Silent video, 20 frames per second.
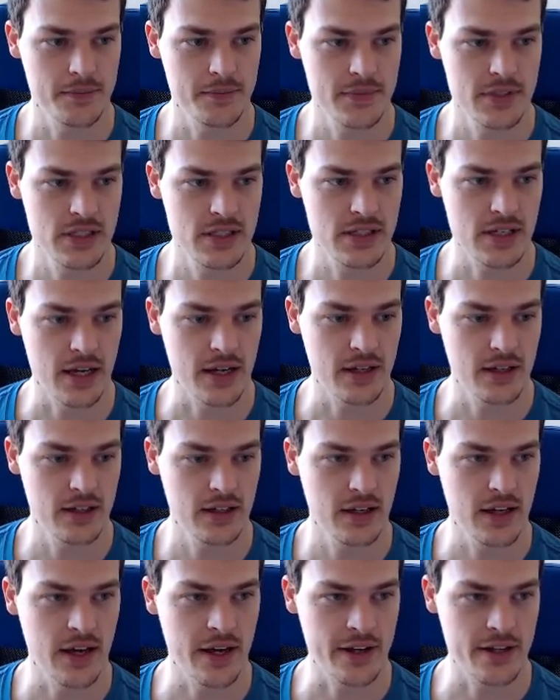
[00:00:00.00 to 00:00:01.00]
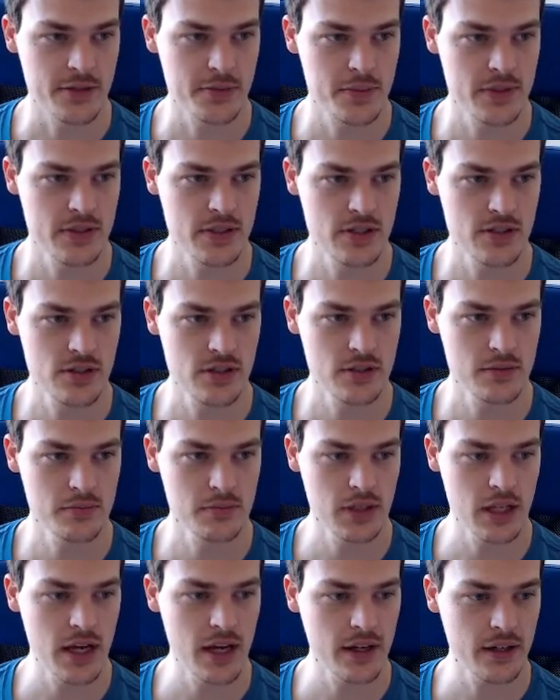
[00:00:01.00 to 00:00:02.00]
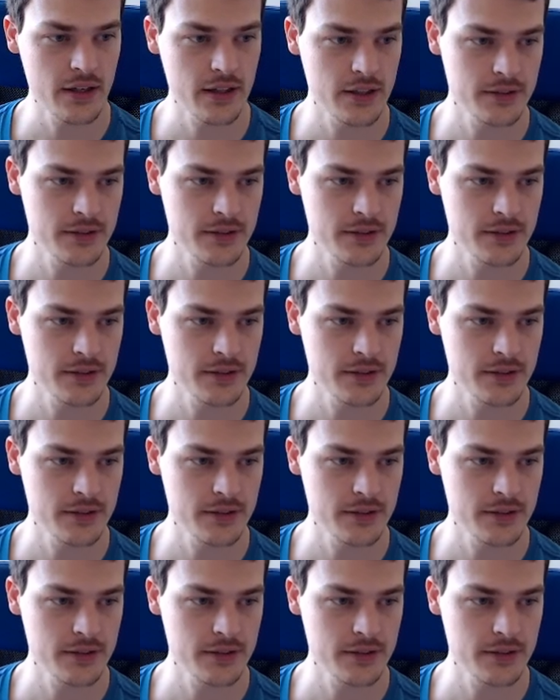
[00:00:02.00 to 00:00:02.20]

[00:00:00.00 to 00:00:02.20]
set X position block.